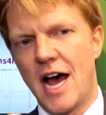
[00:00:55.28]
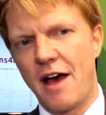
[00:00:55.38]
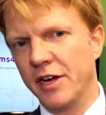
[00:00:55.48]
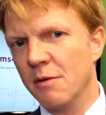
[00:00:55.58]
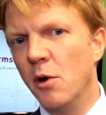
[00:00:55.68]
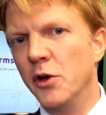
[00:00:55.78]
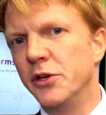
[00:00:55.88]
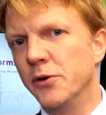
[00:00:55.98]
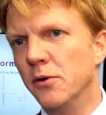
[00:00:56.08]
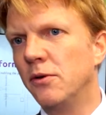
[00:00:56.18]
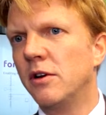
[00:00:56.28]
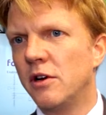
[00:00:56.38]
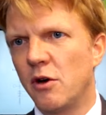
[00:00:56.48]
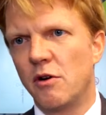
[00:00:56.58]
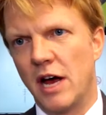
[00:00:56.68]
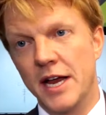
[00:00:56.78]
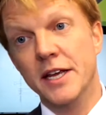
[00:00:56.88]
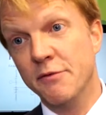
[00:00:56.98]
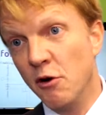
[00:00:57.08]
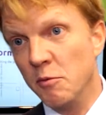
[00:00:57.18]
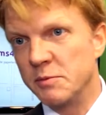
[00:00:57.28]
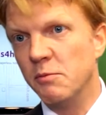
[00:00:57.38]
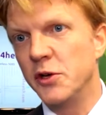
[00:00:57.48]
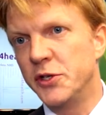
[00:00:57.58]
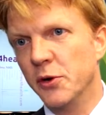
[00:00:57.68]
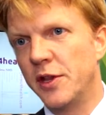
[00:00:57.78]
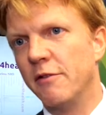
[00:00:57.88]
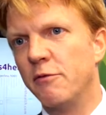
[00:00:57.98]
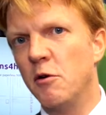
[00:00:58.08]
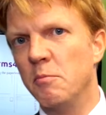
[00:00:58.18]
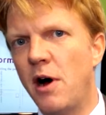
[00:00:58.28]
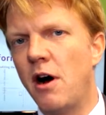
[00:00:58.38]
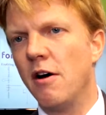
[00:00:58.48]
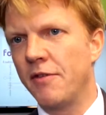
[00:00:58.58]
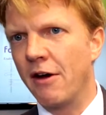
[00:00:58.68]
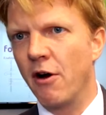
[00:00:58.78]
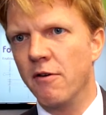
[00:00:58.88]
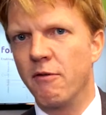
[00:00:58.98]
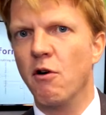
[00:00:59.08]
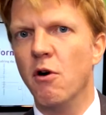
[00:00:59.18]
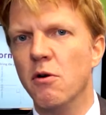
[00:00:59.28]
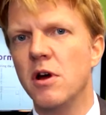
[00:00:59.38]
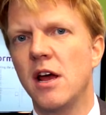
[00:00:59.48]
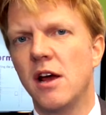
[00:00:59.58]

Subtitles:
having a module, an eForms module that formed part of their overall